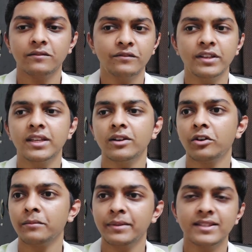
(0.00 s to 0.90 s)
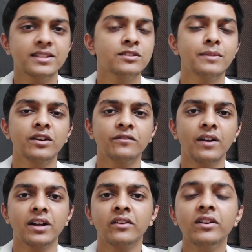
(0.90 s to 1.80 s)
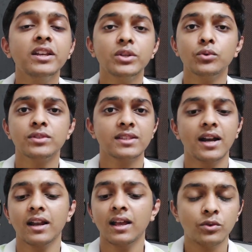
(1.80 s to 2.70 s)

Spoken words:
Vi, or BSN, as a matter of fact, really knows that